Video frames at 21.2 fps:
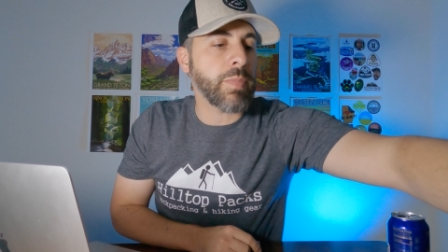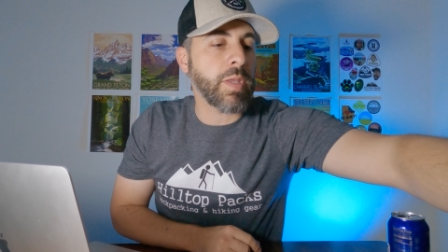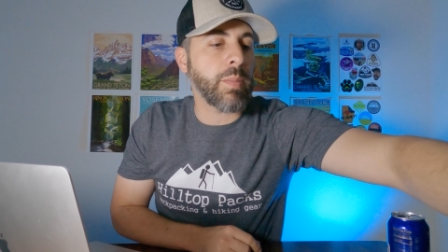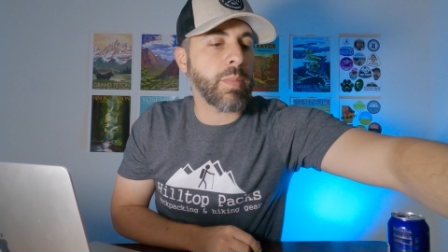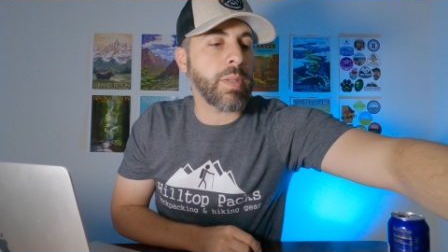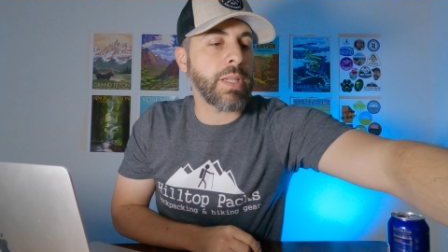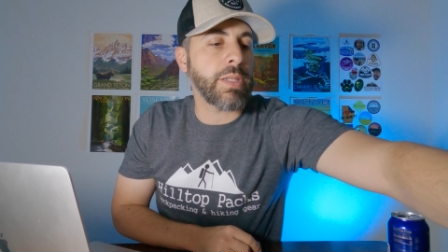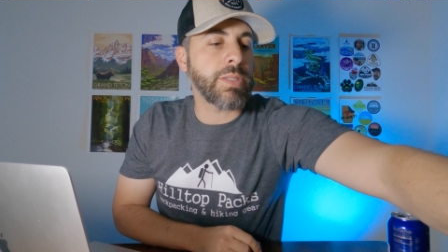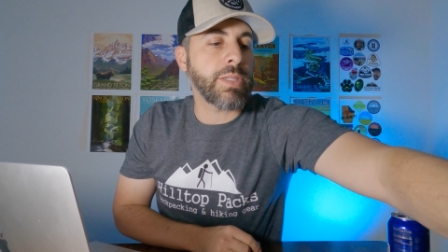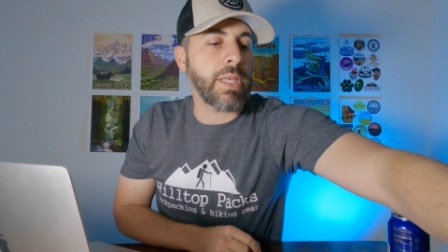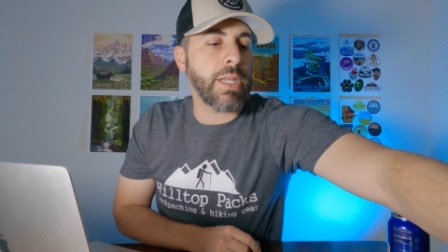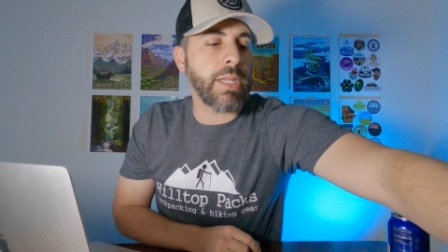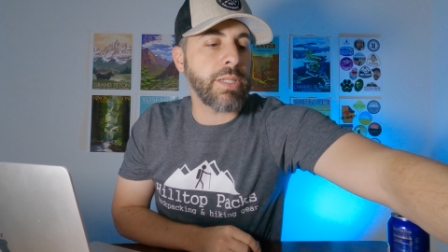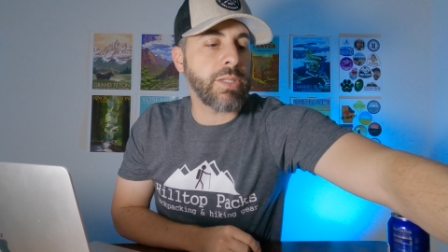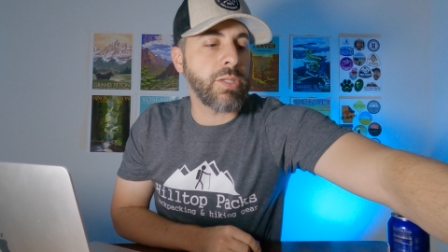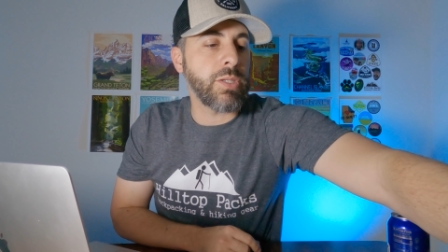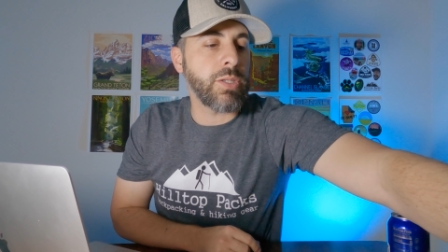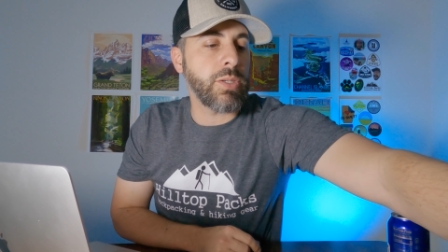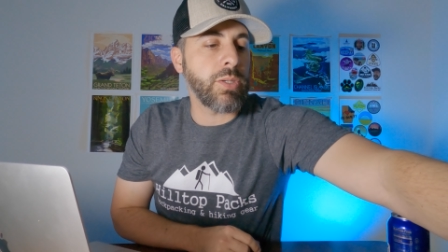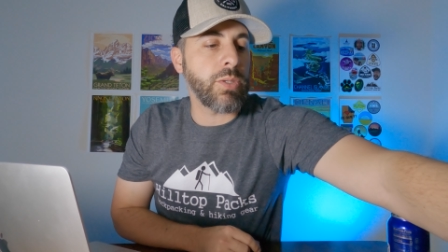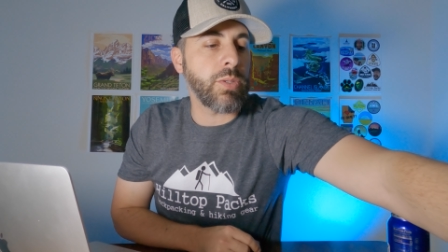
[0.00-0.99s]
But let's get
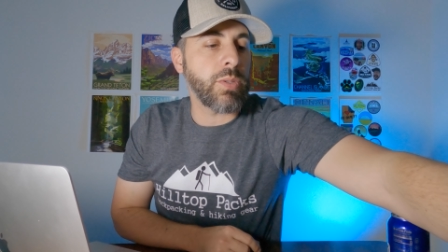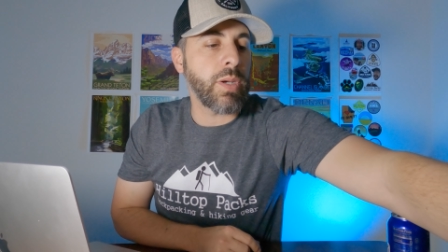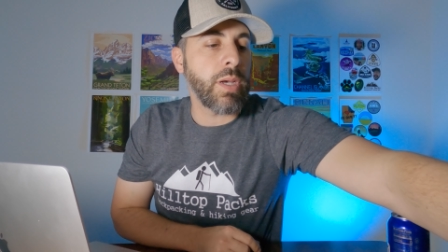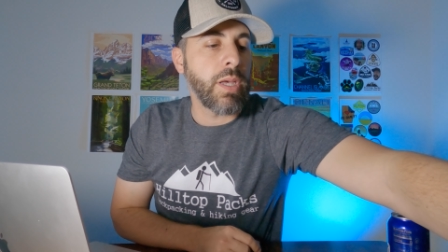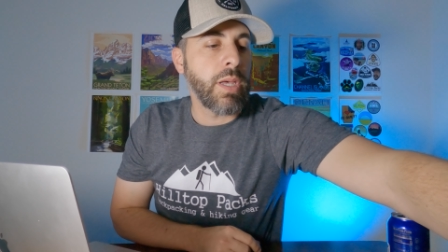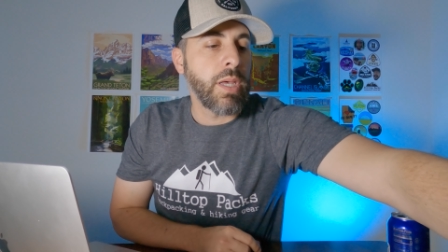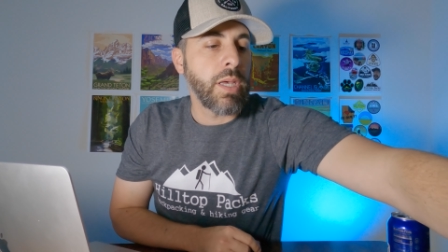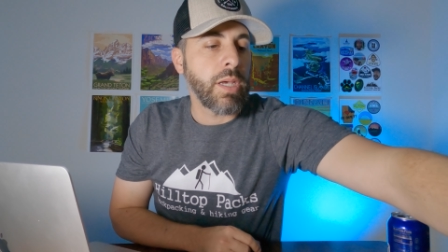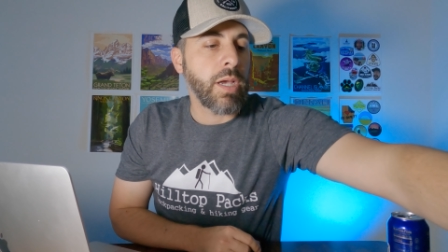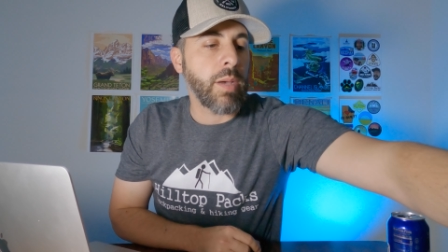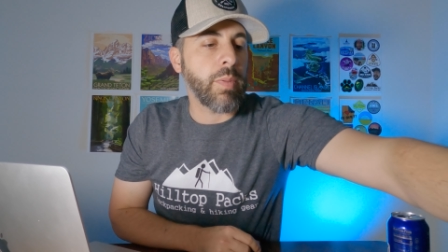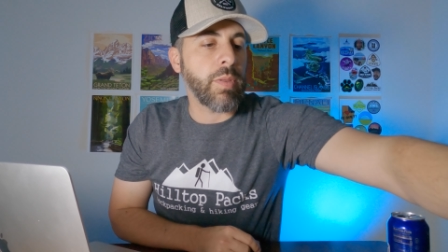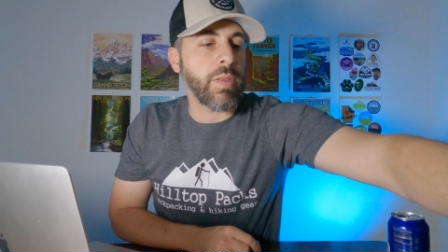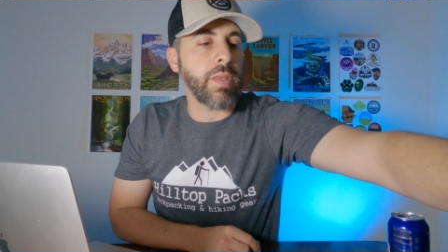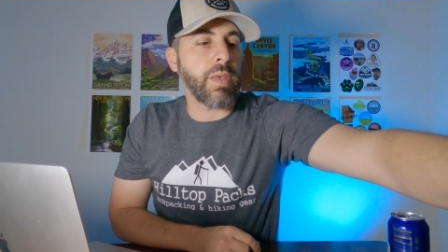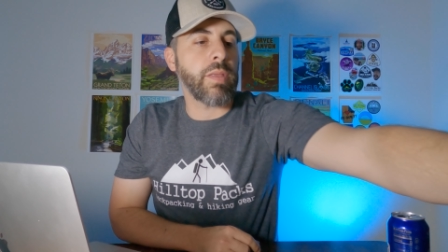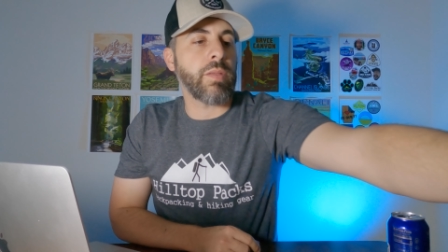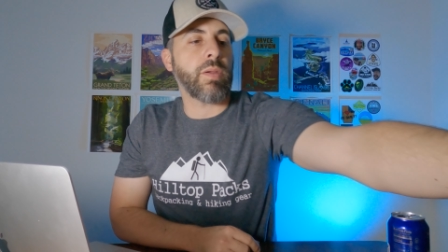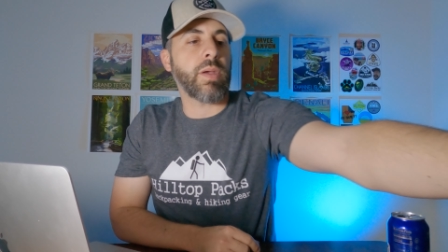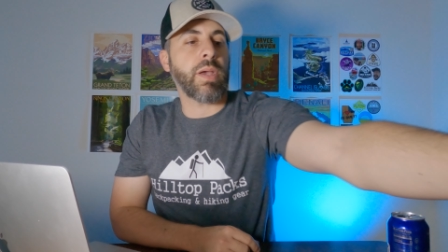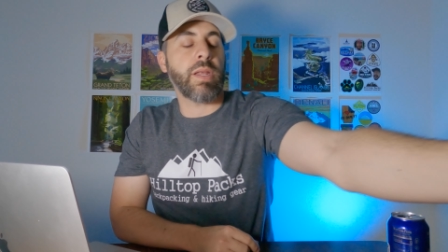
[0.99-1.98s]
into a couple of
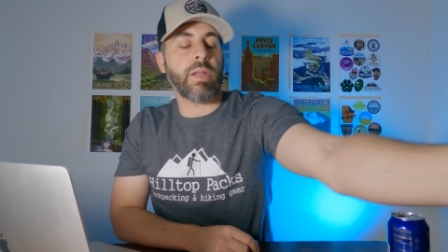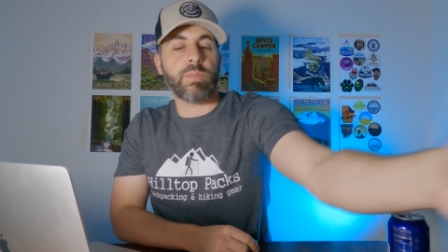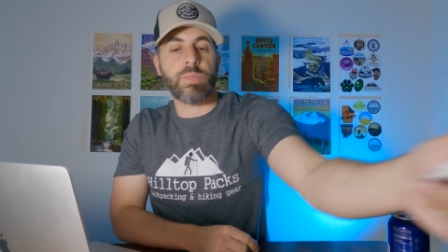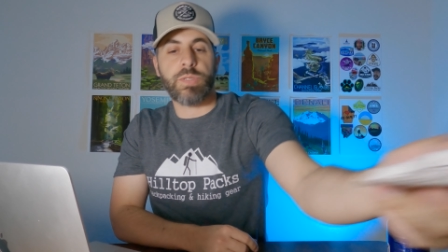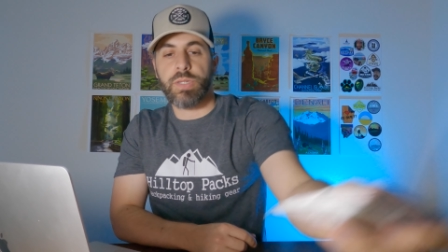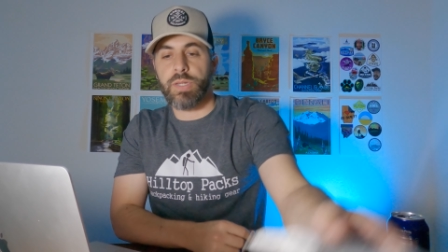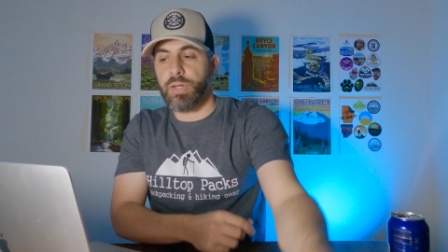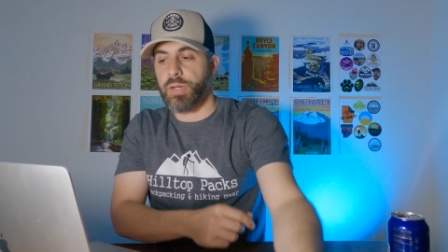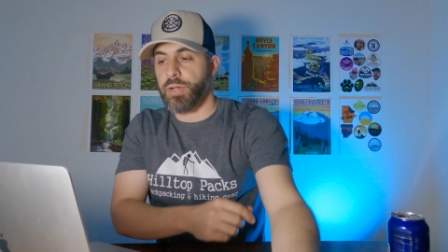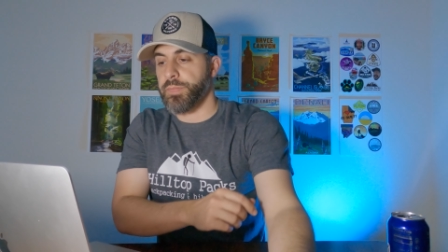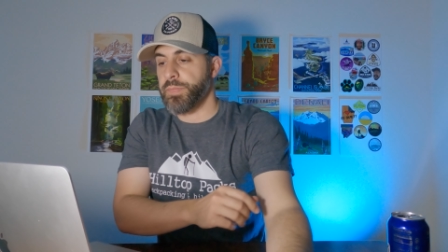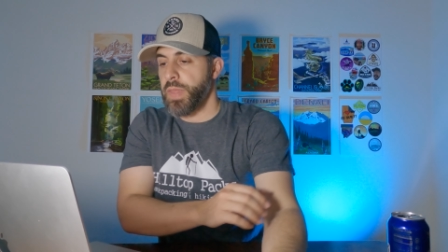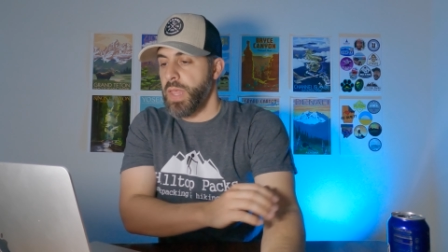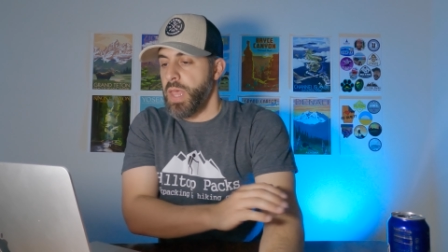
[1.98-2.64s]
the other items here.